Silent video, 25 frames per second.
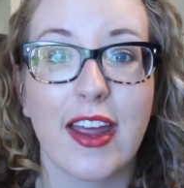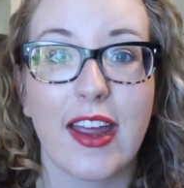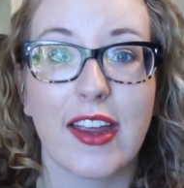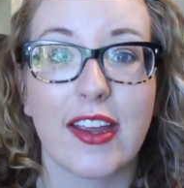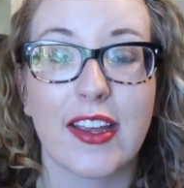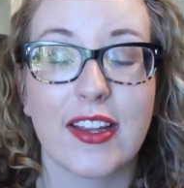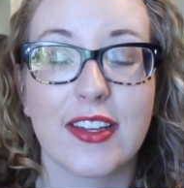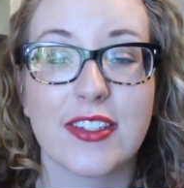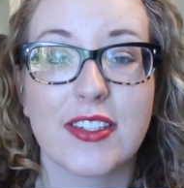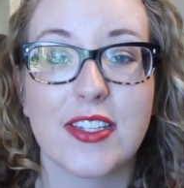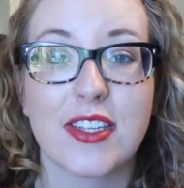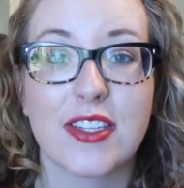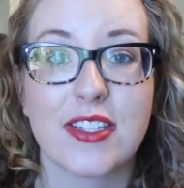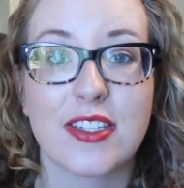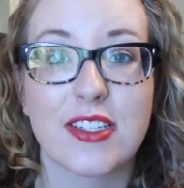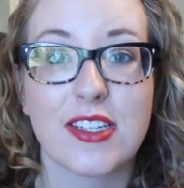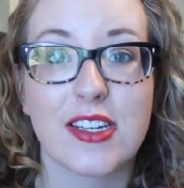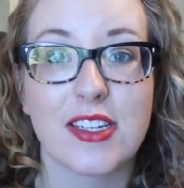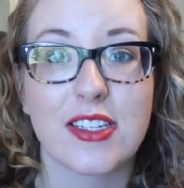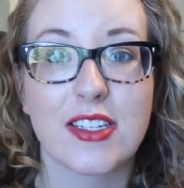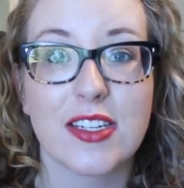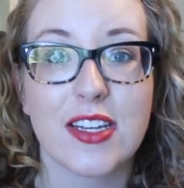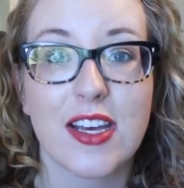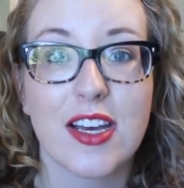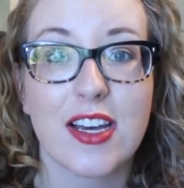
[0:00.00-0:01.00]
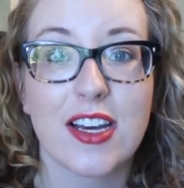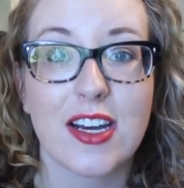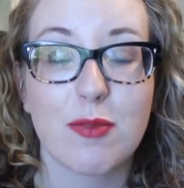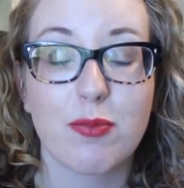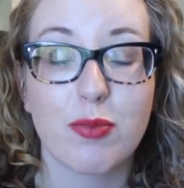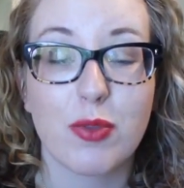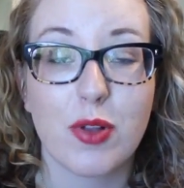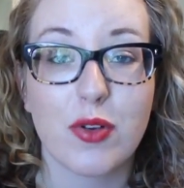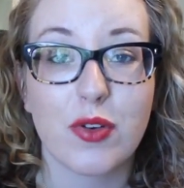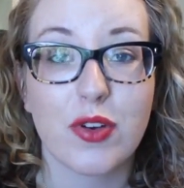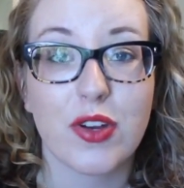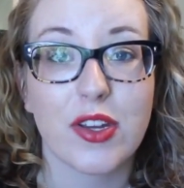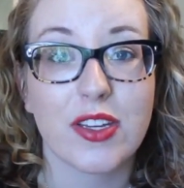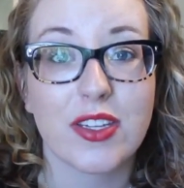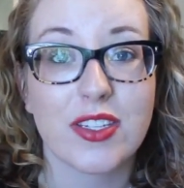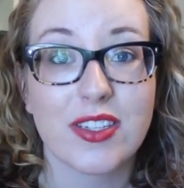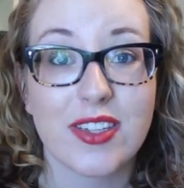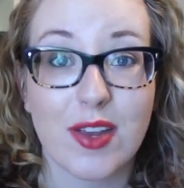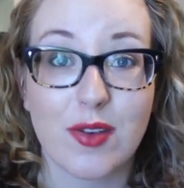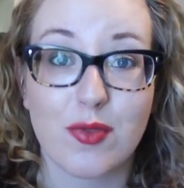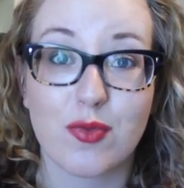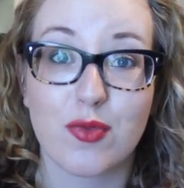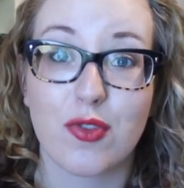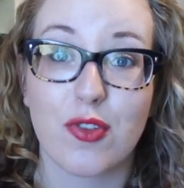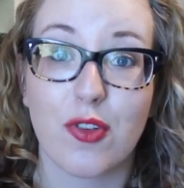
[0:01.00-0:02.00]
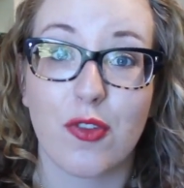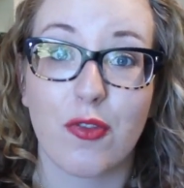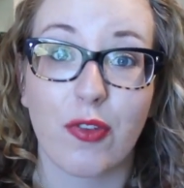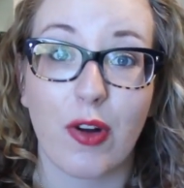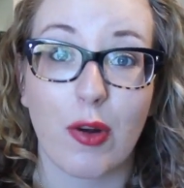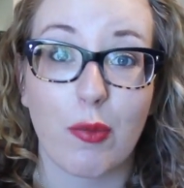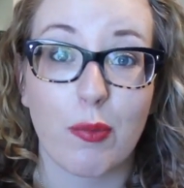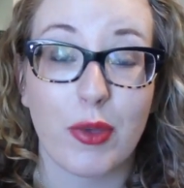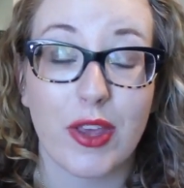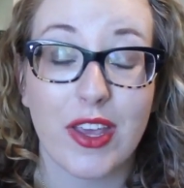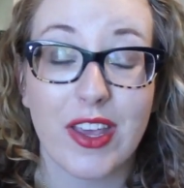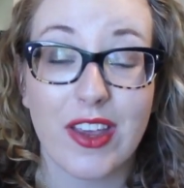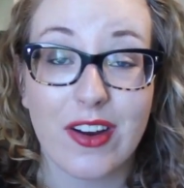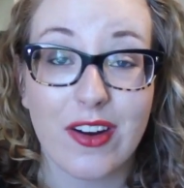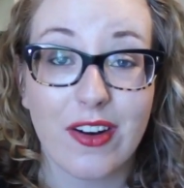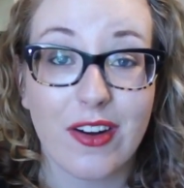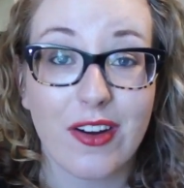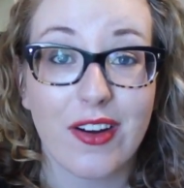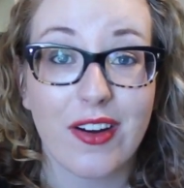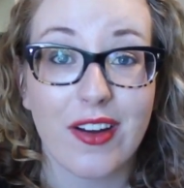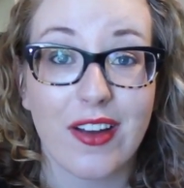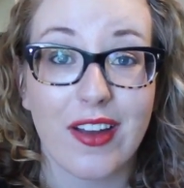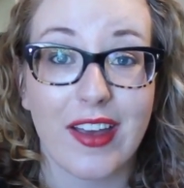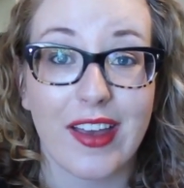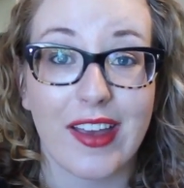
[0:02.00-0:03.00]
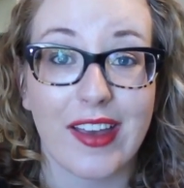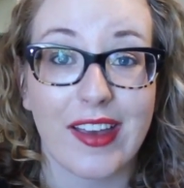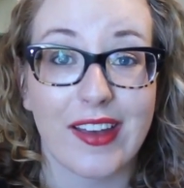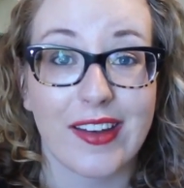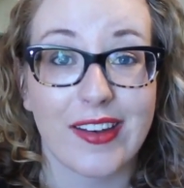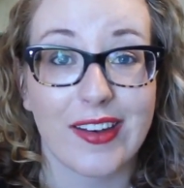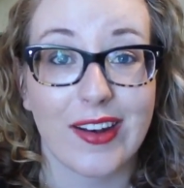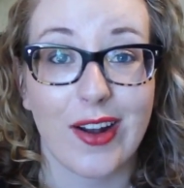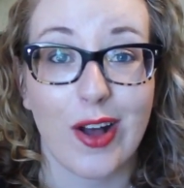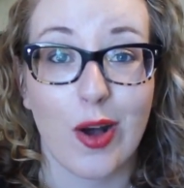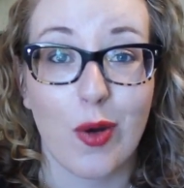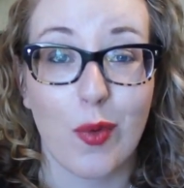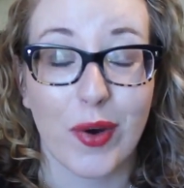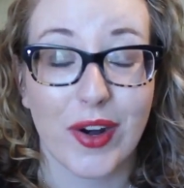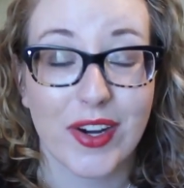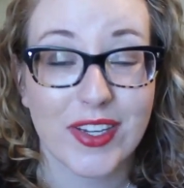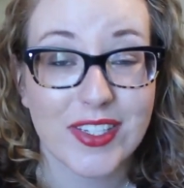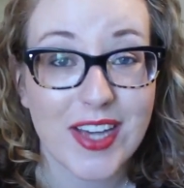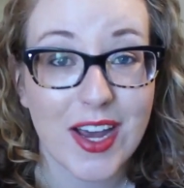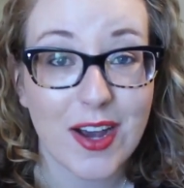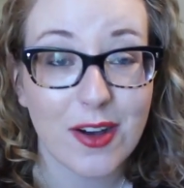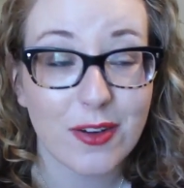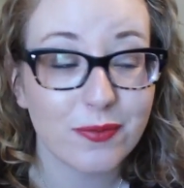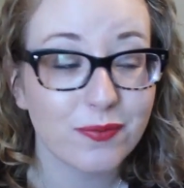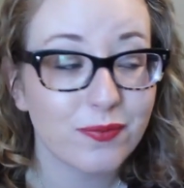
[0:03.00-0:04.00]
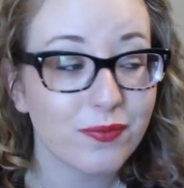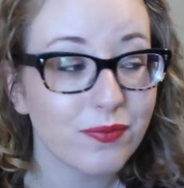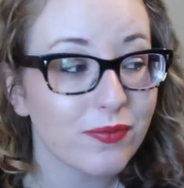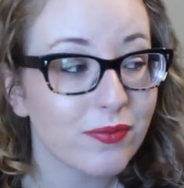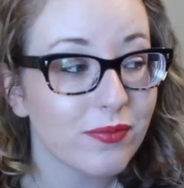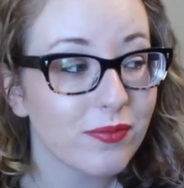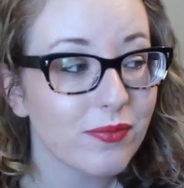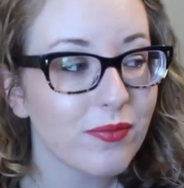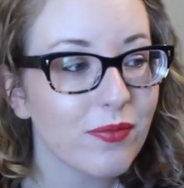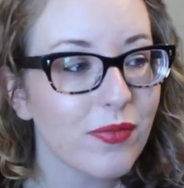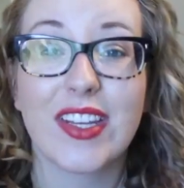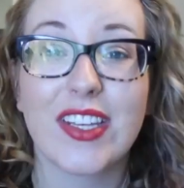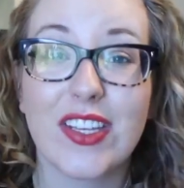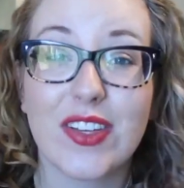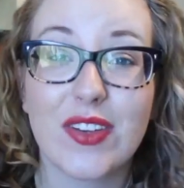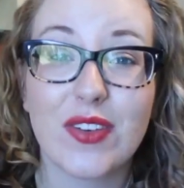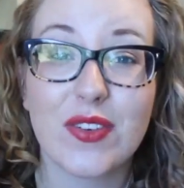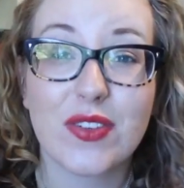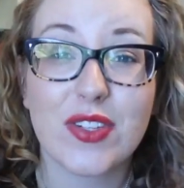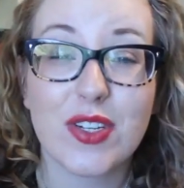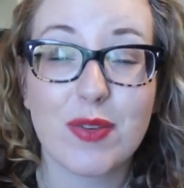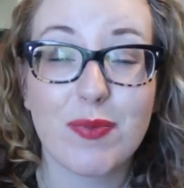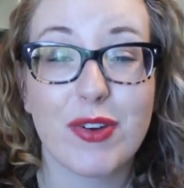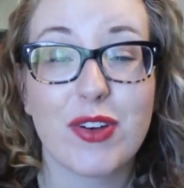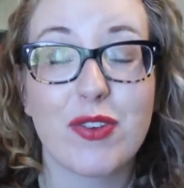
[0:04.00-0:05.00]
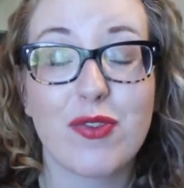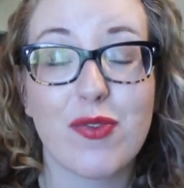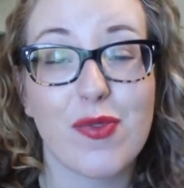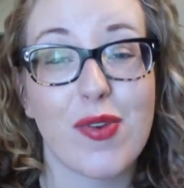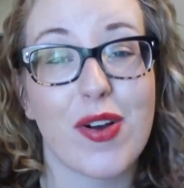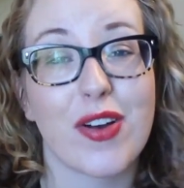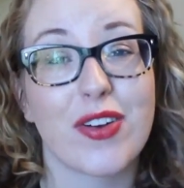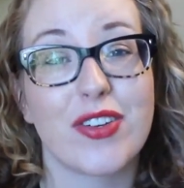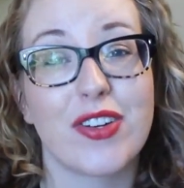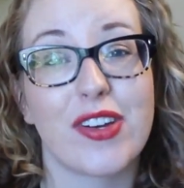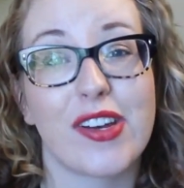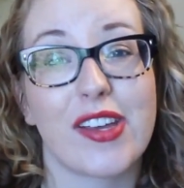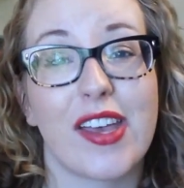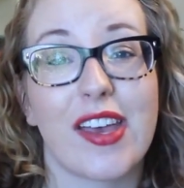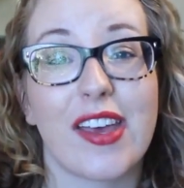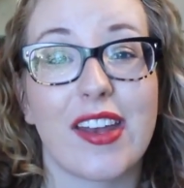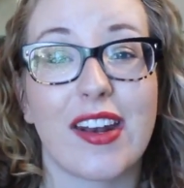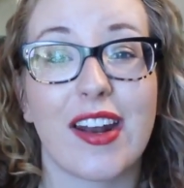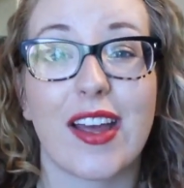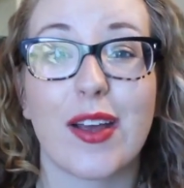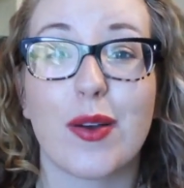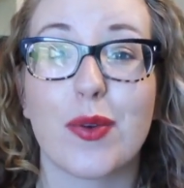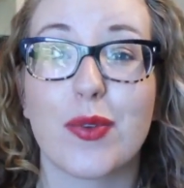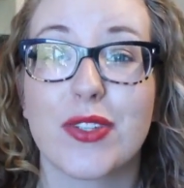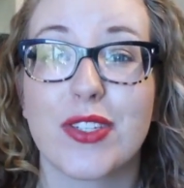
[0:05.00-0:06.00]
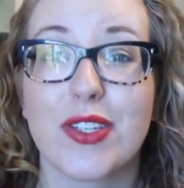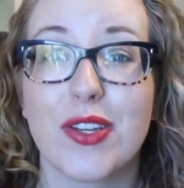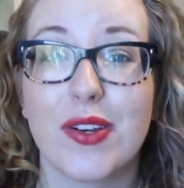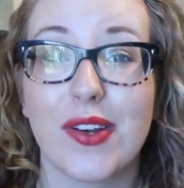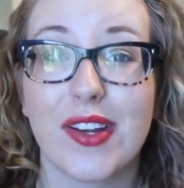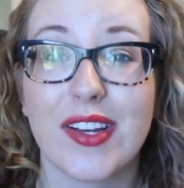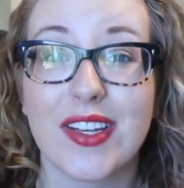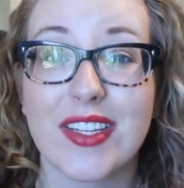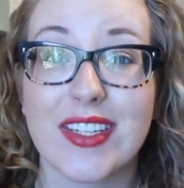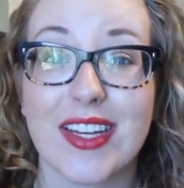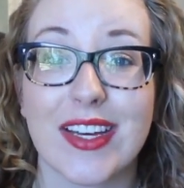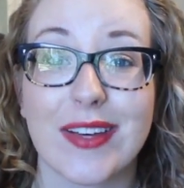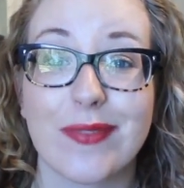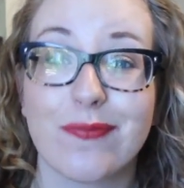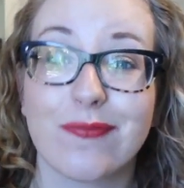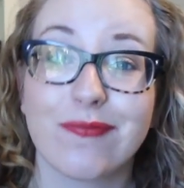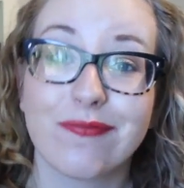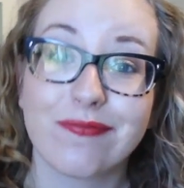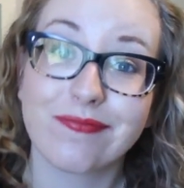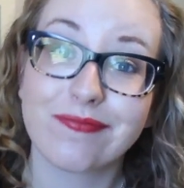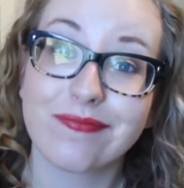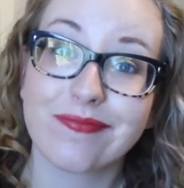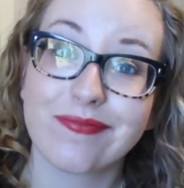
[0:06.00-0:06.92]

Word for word: a consistent uploading schedule from here, and it all works out. Thank you so much for watching, and I will see you next time.